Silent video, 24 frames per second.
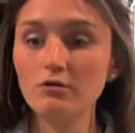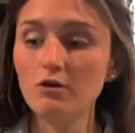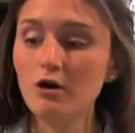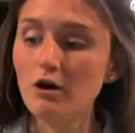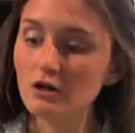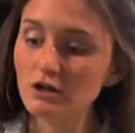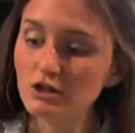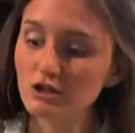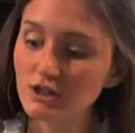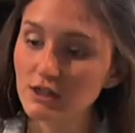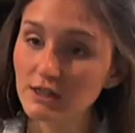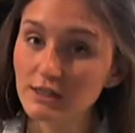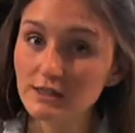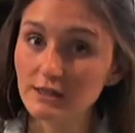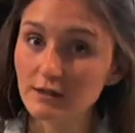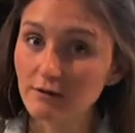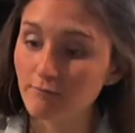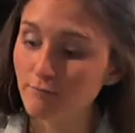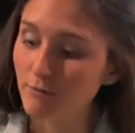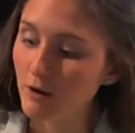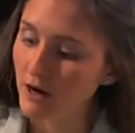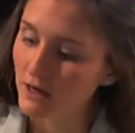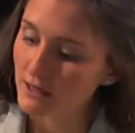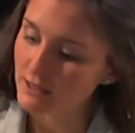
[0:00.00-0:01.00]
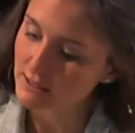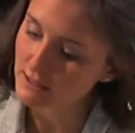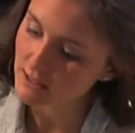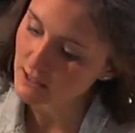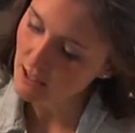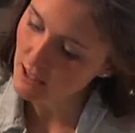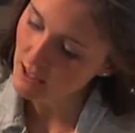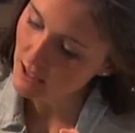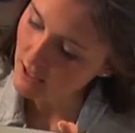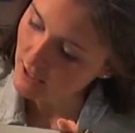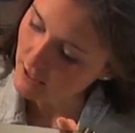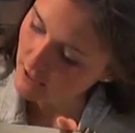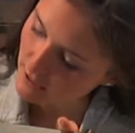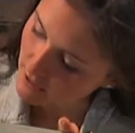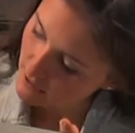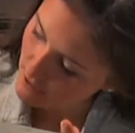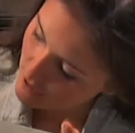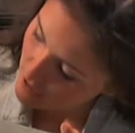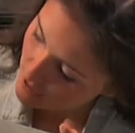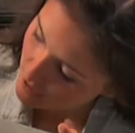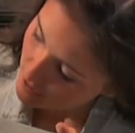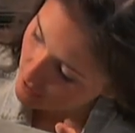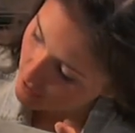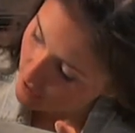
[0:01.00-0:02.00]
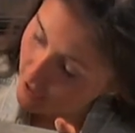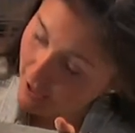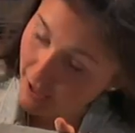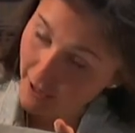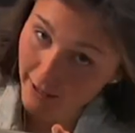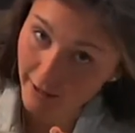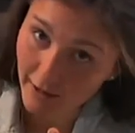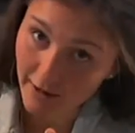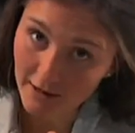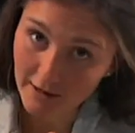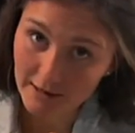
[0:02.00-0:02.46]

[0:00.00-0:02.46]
long sheets of pasta and I